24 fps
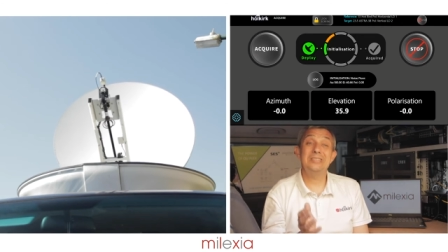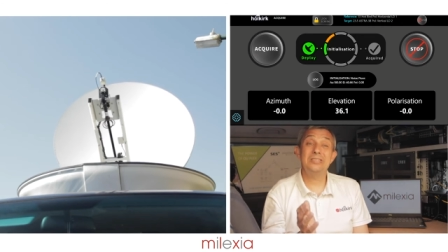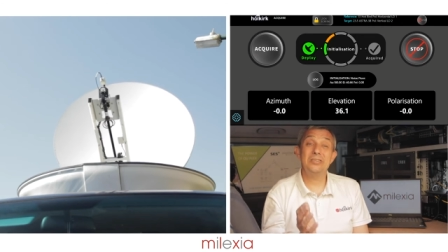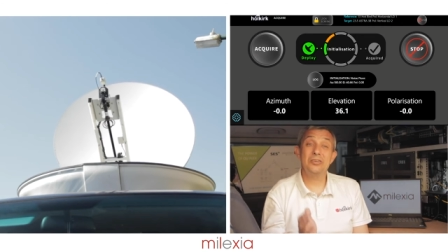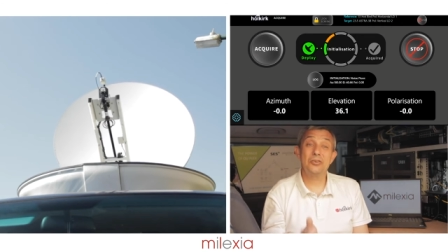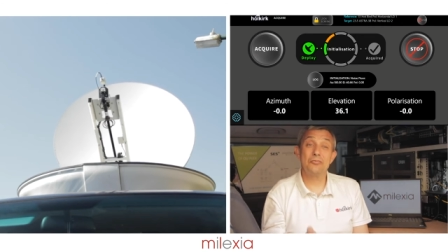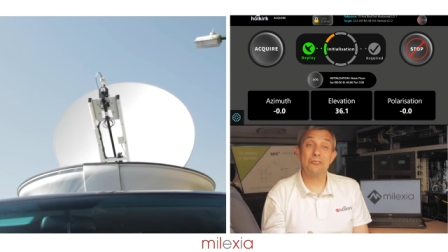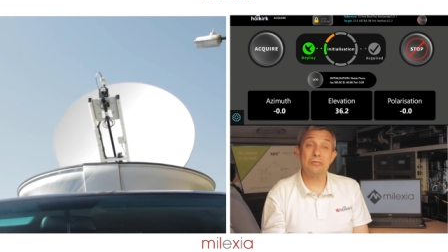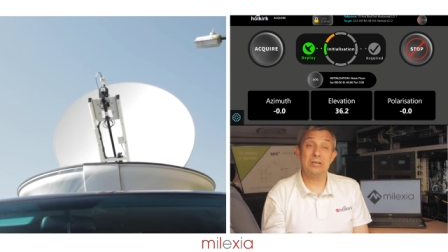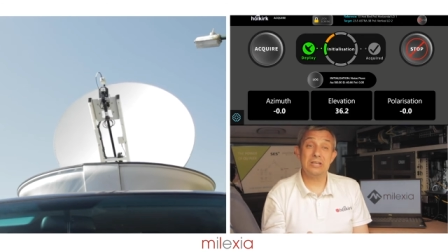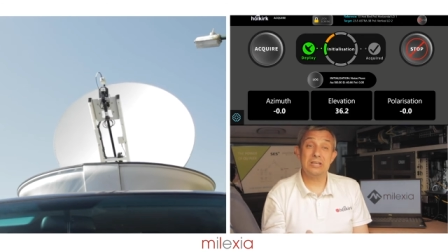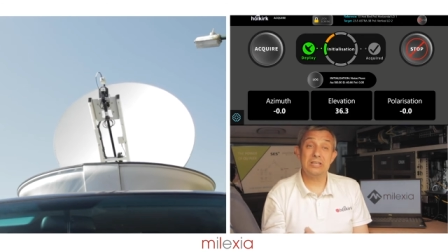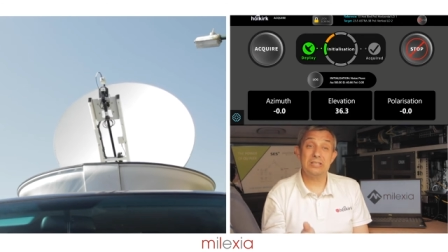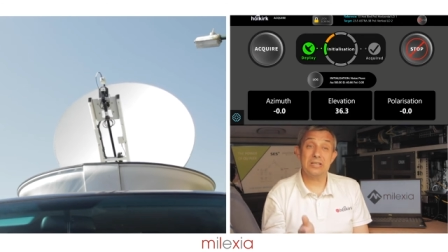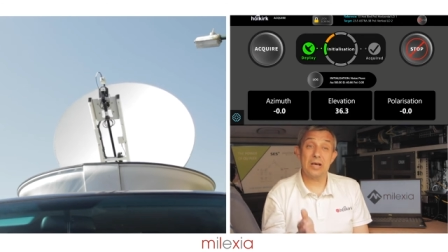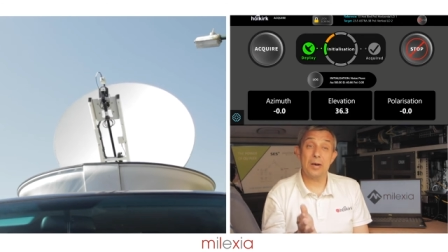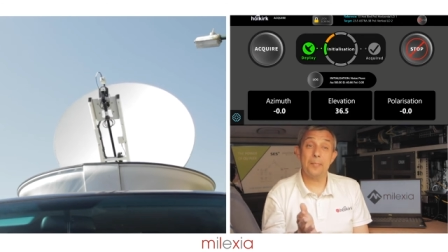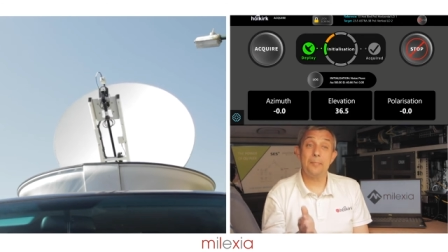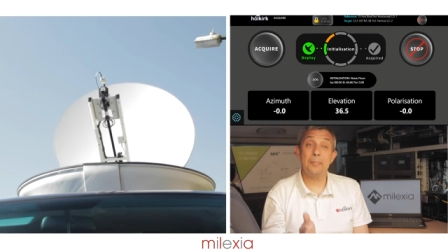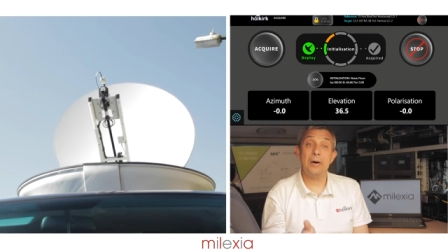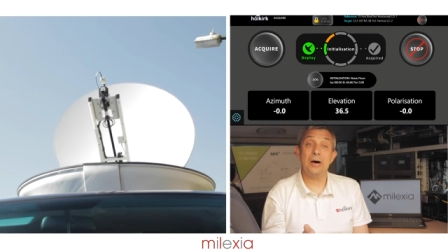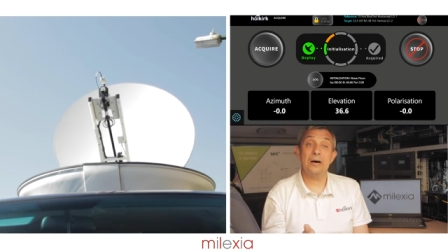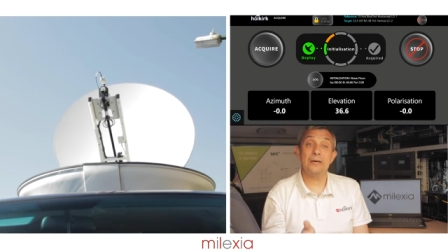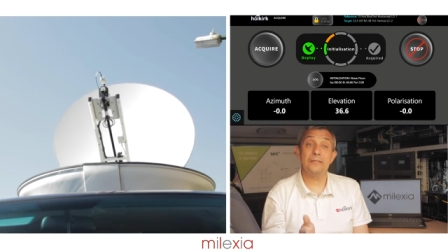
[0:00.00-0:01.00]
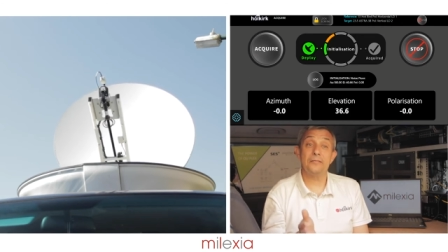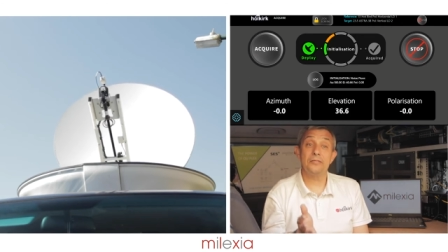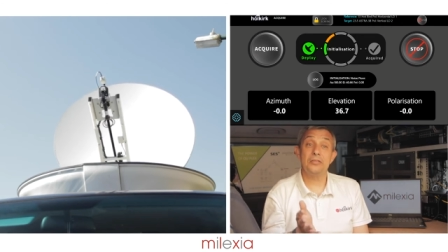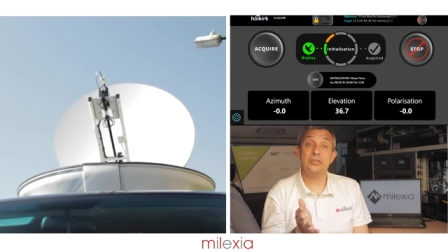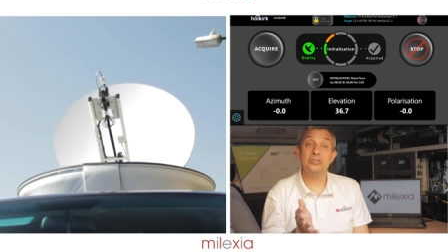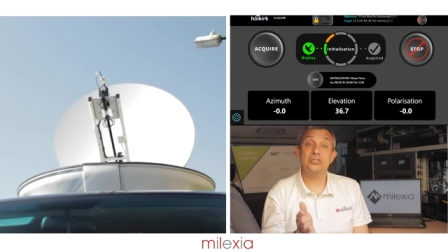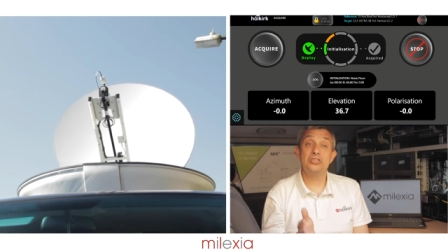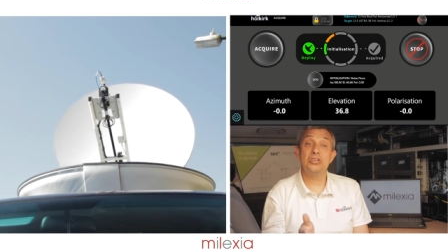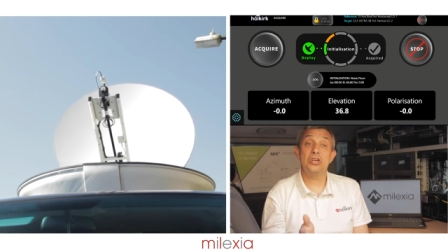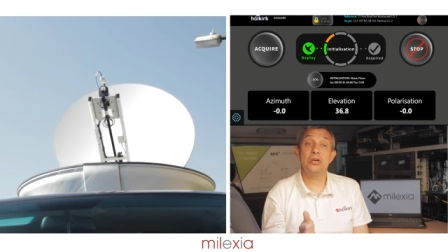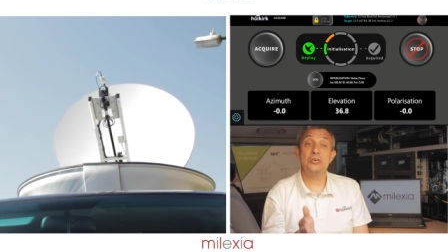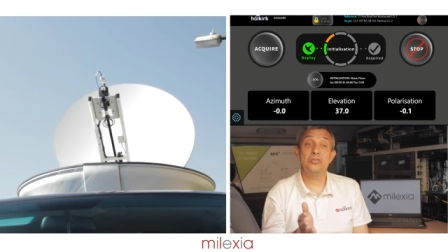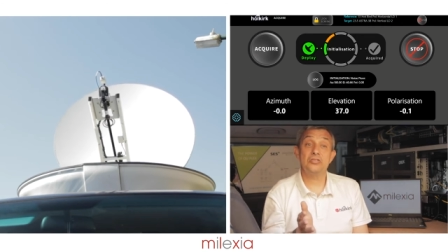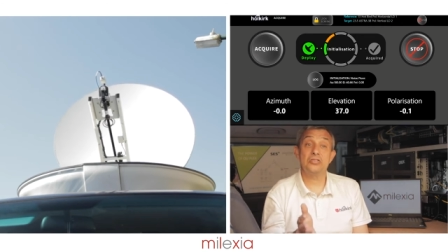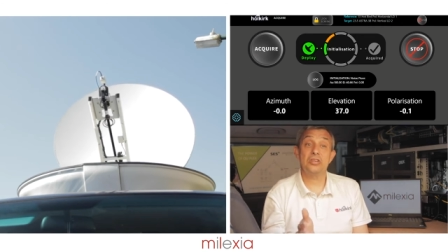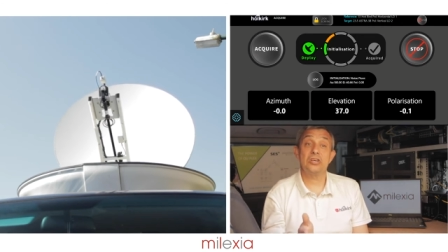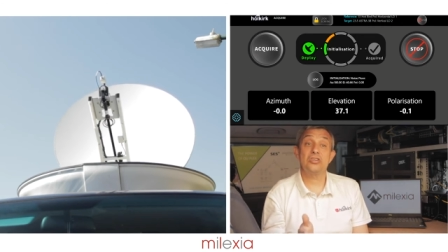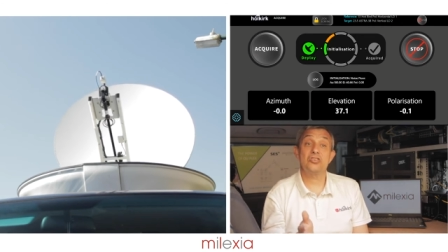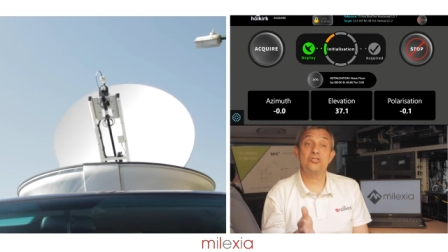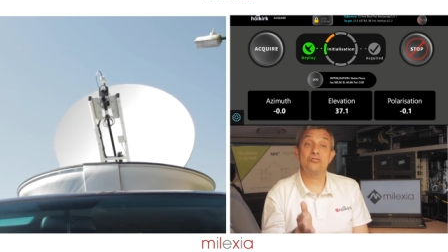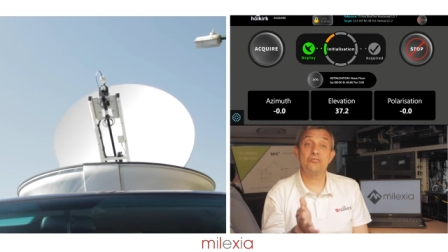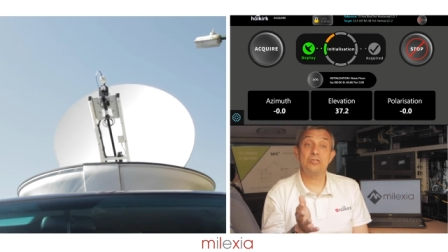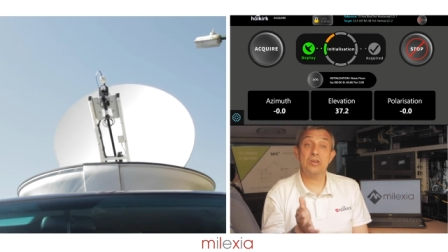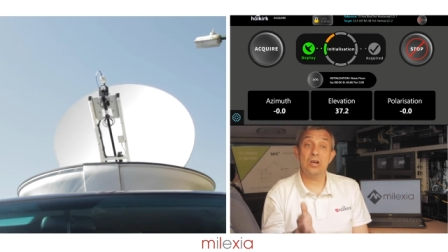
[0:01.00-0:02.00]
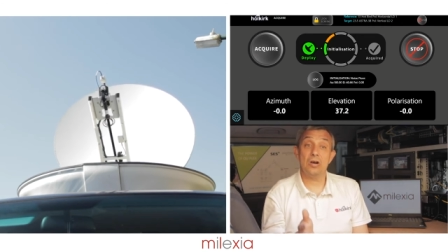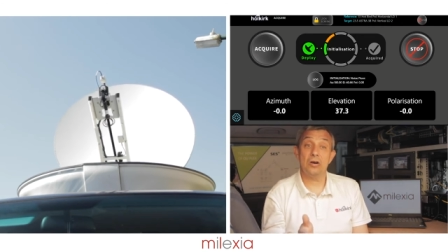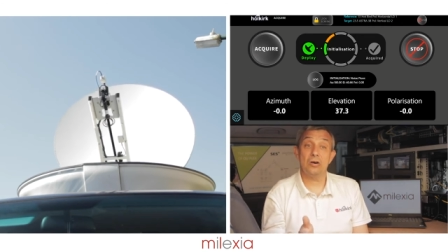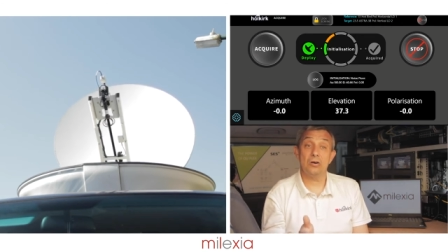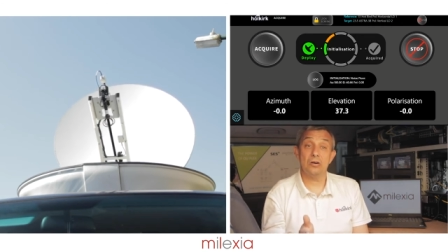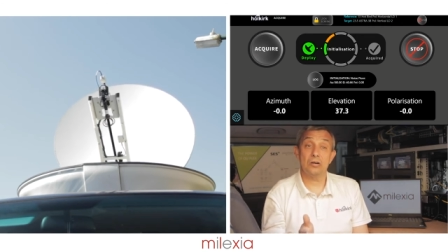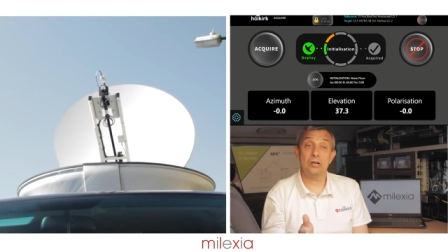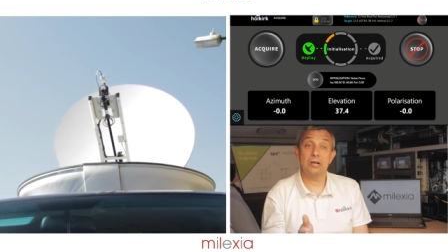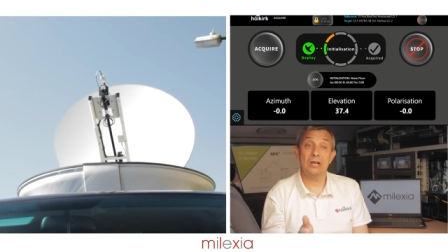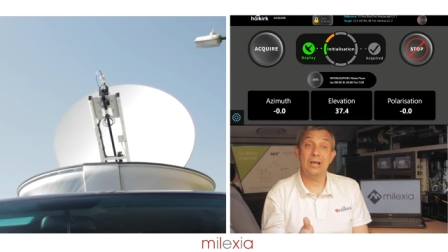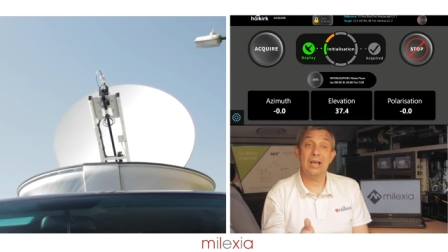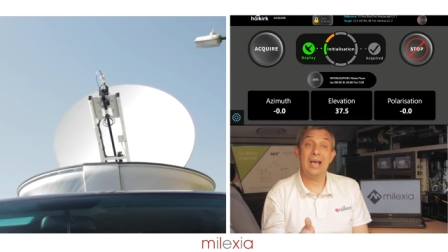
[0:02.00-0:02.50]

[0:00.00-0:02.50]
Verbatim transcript: degrees above the geostationary arc